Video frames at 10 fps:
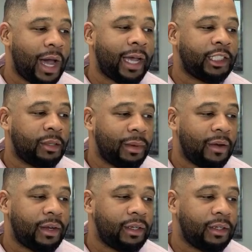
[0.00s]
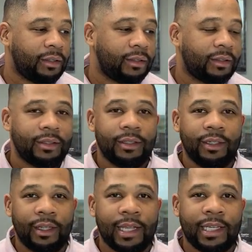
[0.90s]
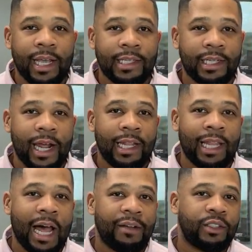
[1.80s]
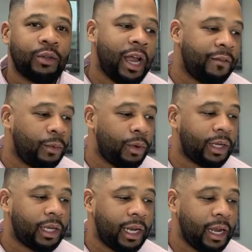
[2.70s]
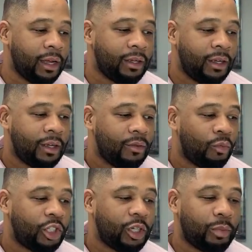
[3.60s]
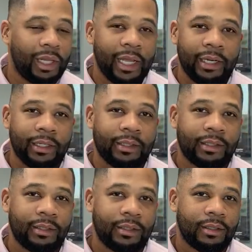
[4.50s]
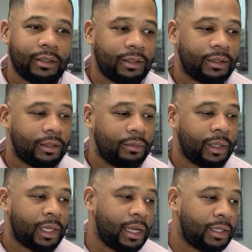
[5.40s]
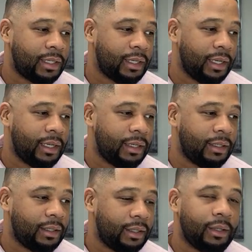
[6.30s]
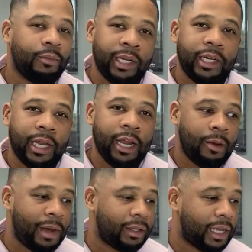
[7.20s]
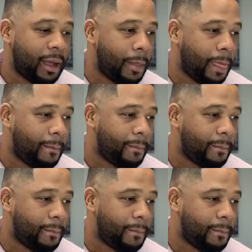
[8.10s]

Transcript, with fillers: Aisha Berry. Let's answer that live so everyone can hear what your plan is. Because we need to hear about that.